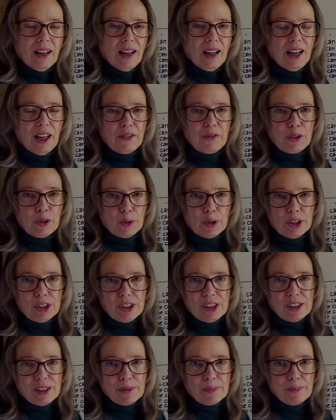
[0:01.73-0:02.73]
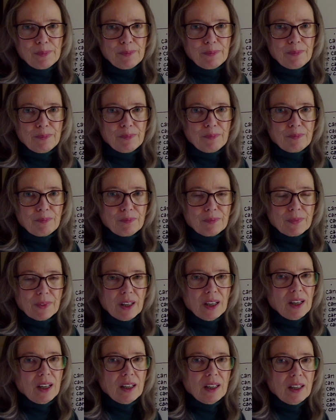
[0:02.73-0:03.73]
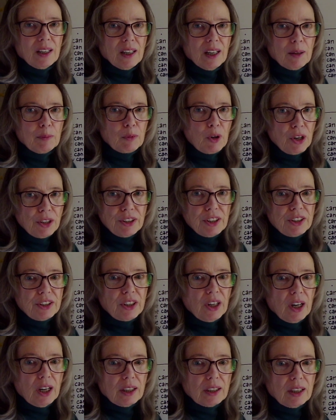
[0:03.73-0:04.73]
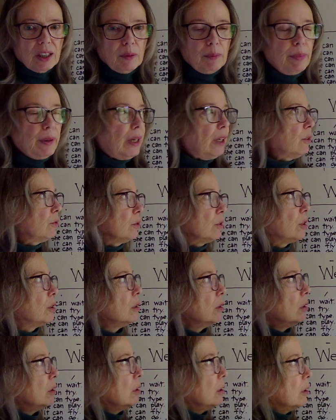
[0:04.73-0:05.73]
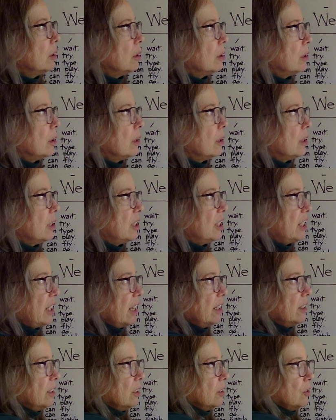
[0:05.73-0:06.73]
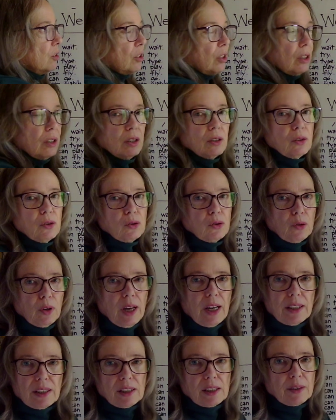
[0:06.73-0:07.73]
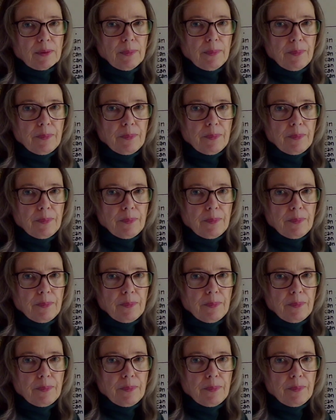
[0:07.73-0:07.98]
Hi viewers, I'm going to talk about sentence stress.